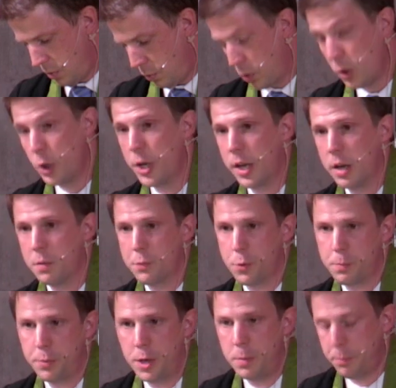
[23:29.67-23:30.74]
We're looking
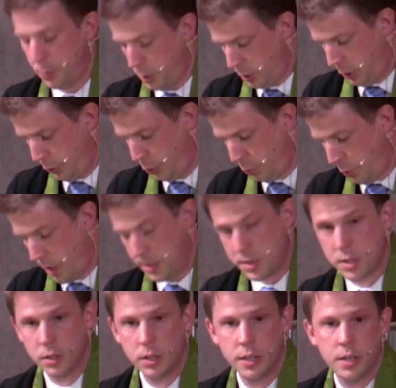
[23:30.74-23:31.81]
for people who want
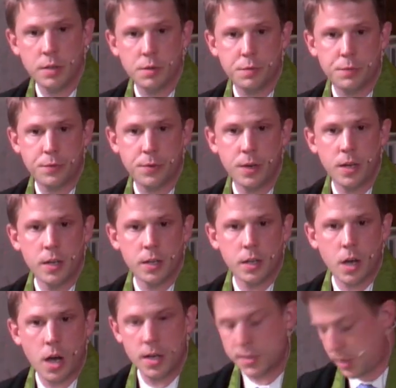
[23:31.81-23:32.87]
to live
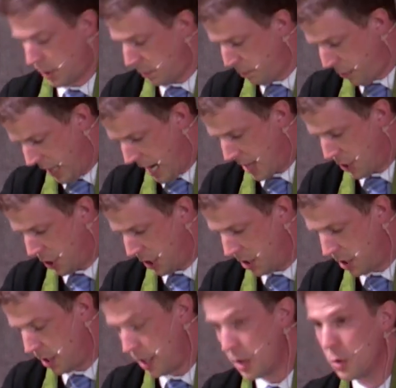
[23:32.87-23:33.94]
God's
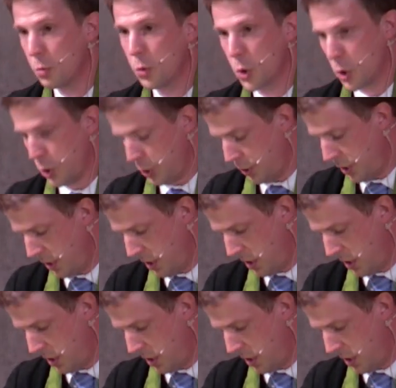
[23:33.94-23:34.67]
compassion in the world.